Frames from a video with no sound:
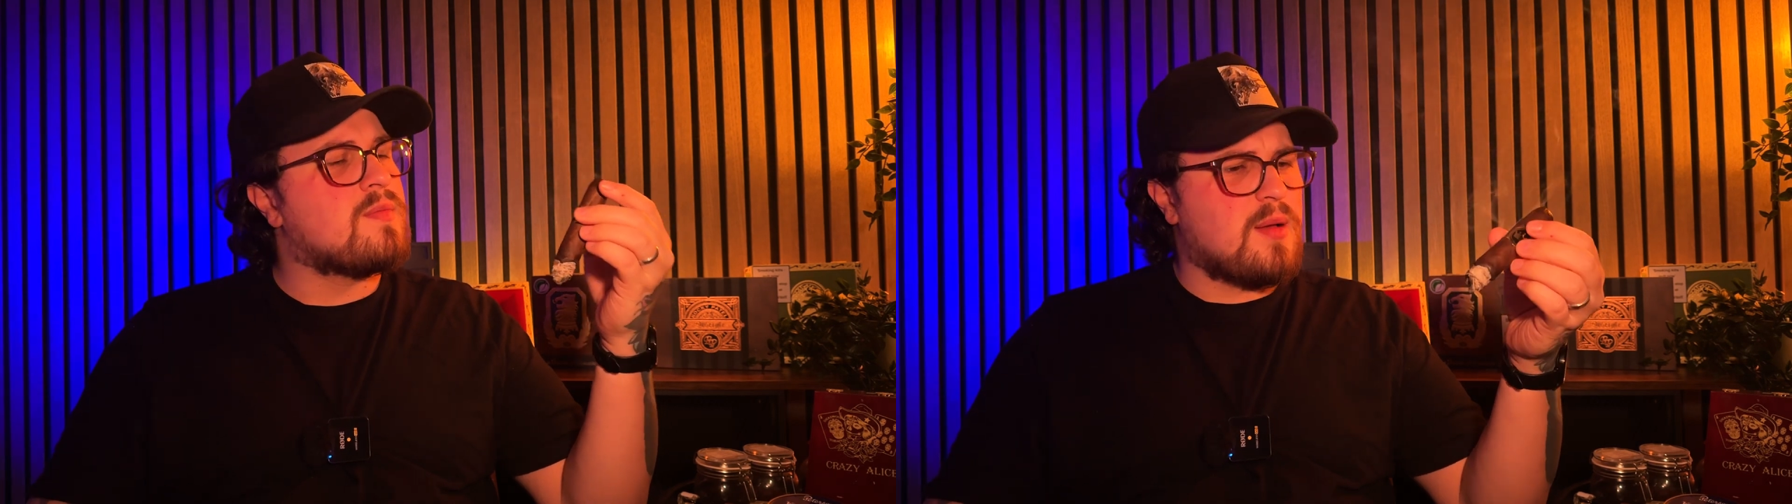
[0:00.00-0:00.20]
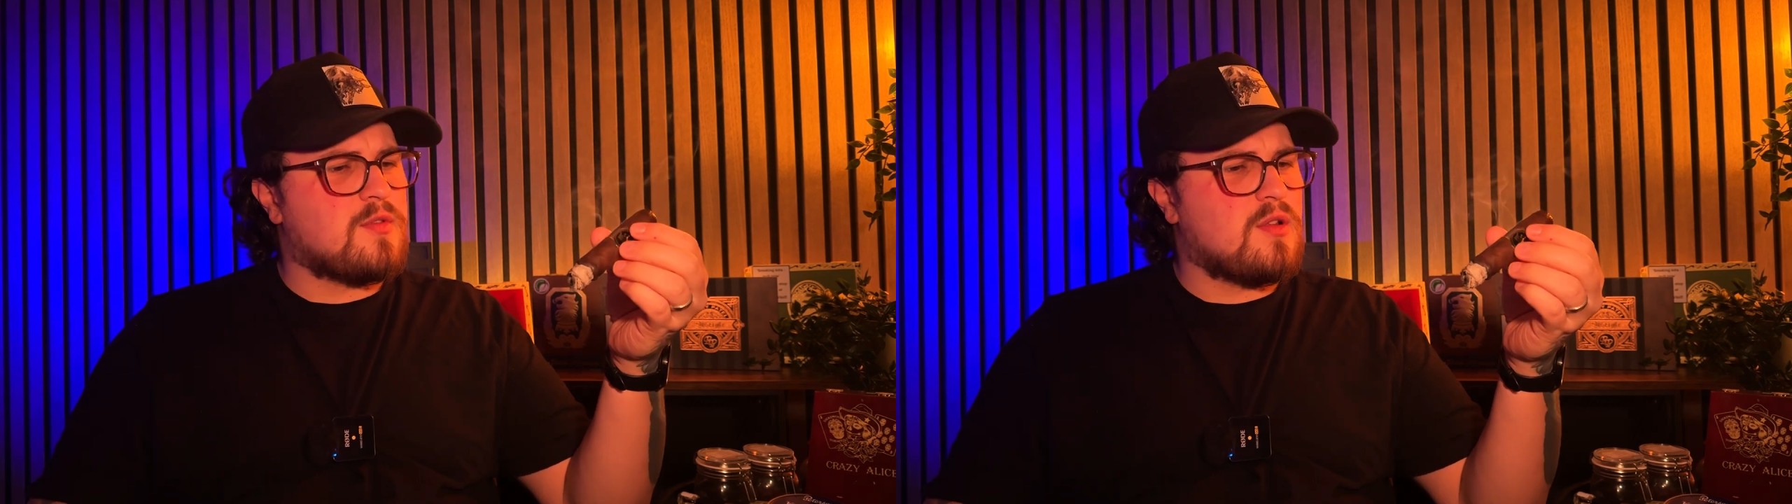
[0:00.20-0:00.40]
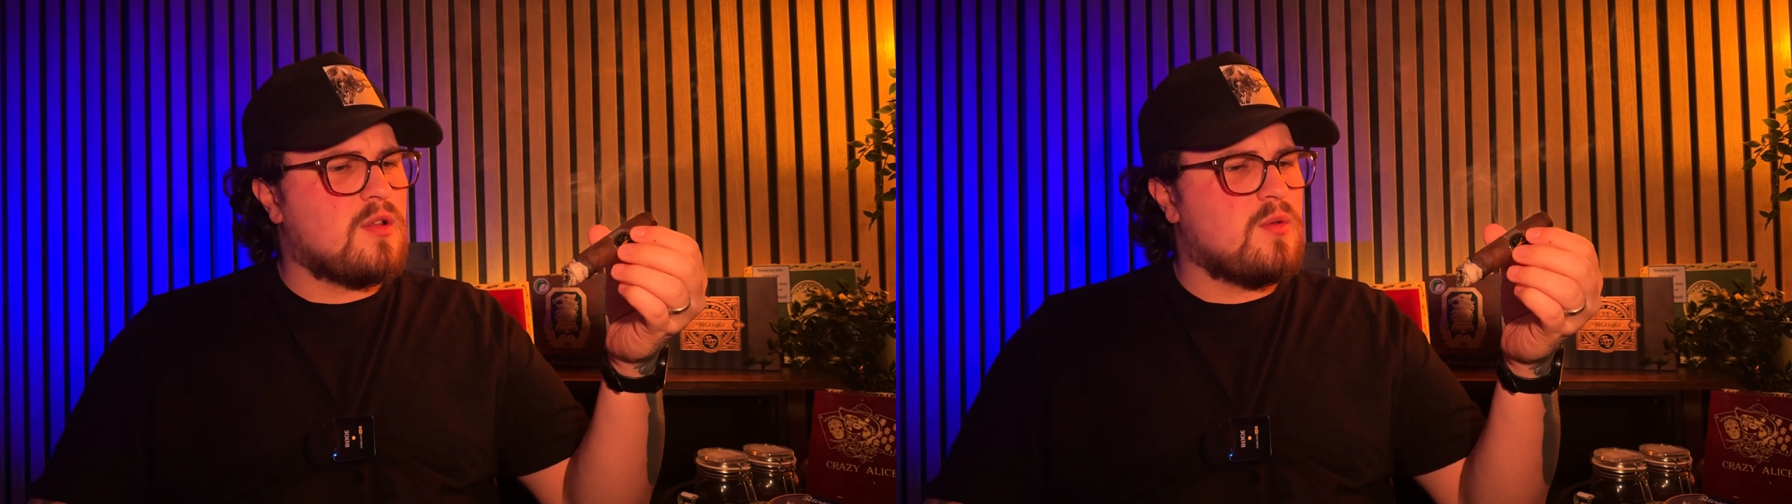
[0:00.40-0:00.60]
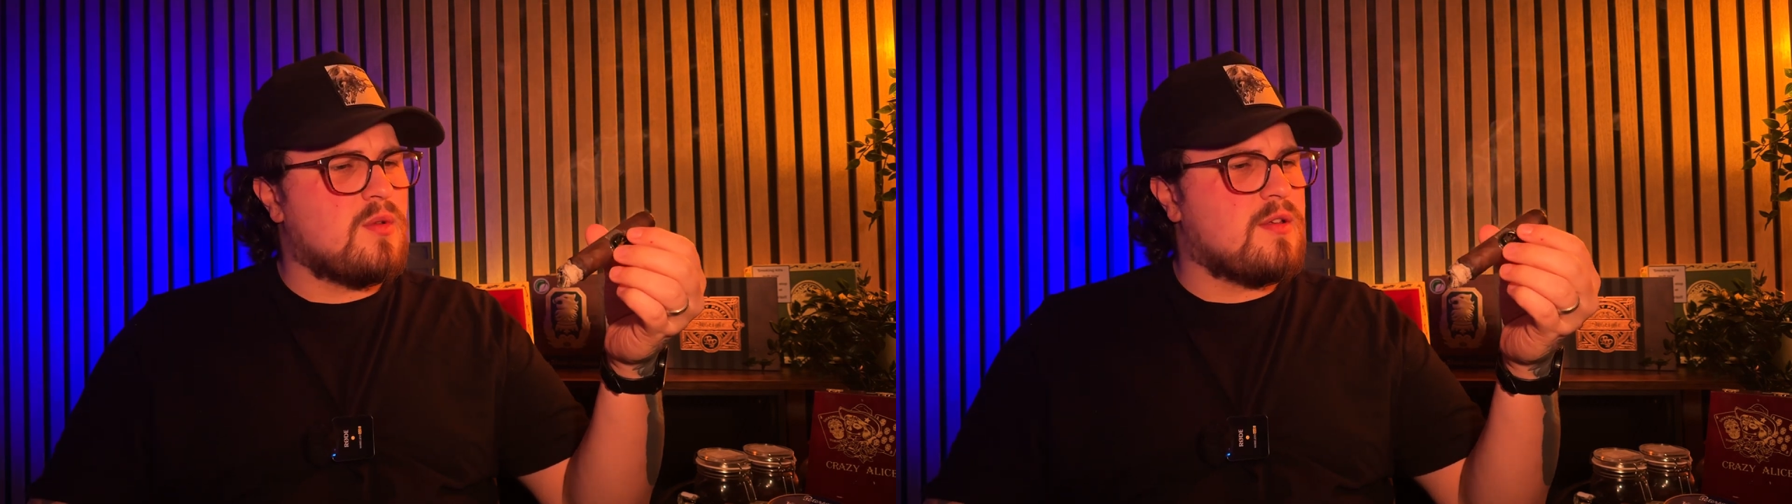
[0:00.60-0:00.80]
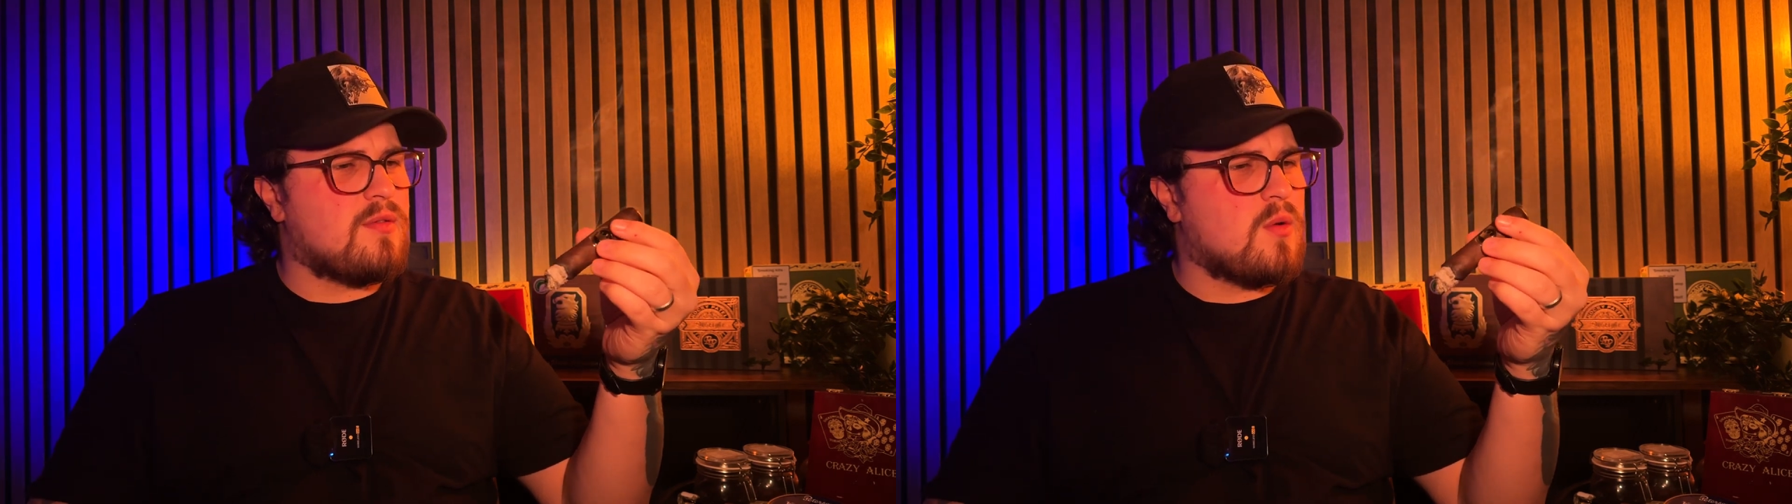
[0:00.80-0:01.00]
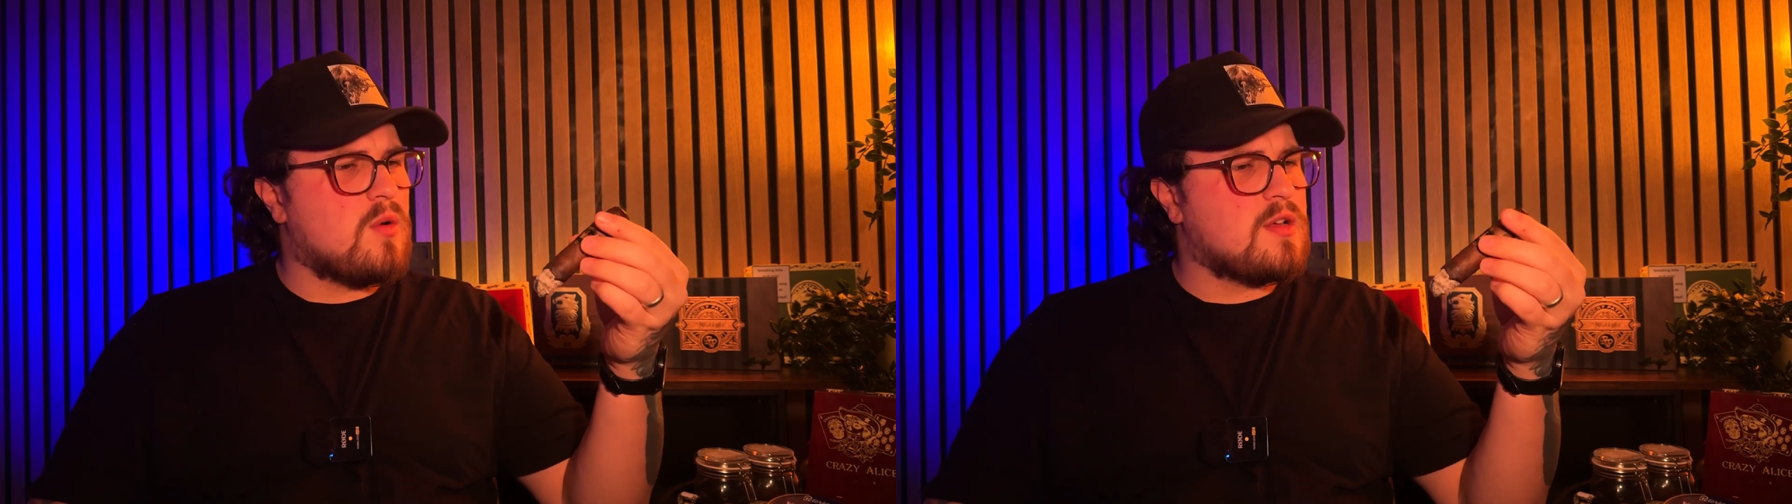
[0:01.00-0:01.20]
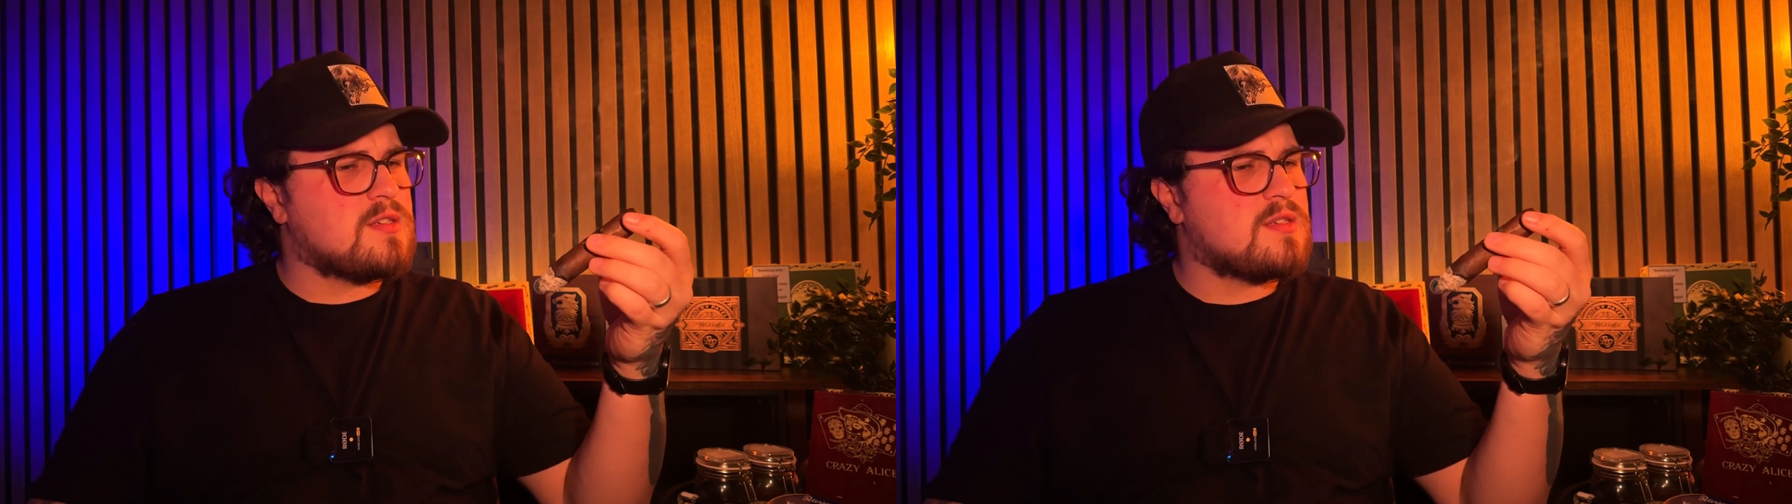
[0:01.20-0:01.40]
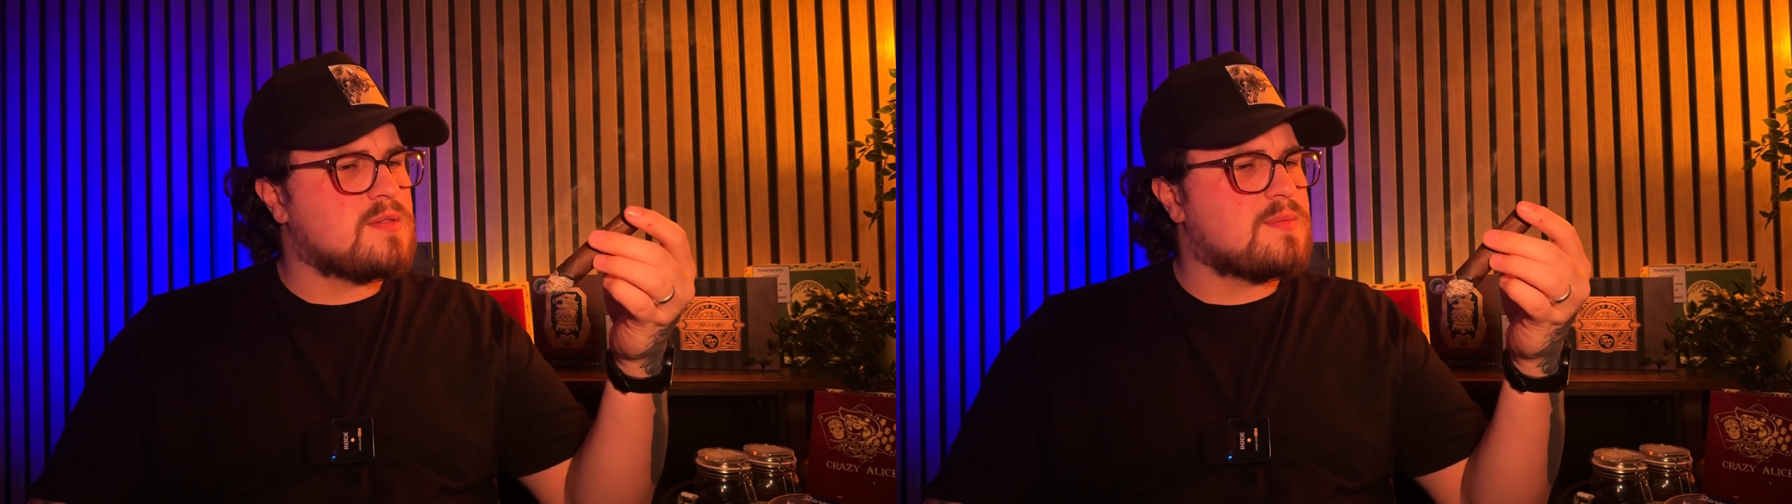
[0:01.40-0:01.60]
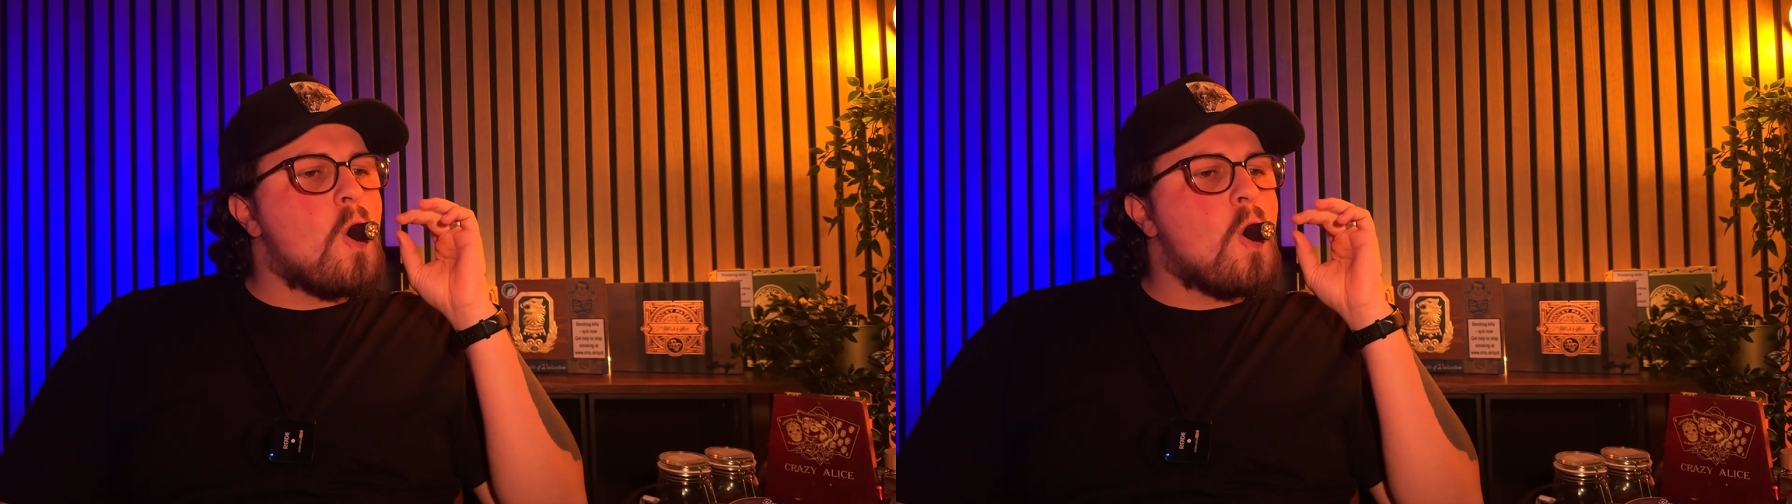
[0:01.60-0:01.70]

Absolutely flawless.